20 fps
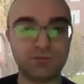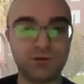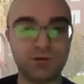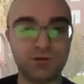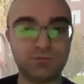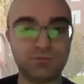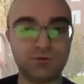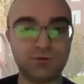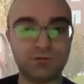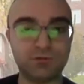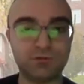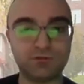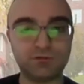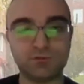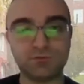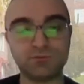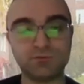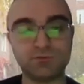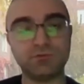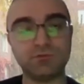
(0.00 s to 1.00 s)
operators
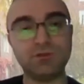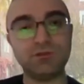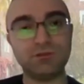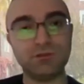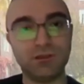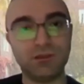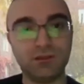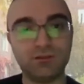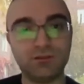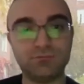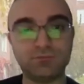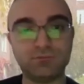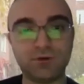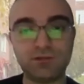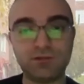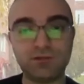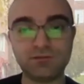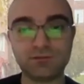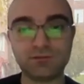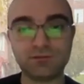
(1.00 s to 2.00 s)
of Sweden and
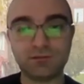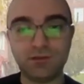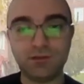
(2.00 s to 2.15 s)
France,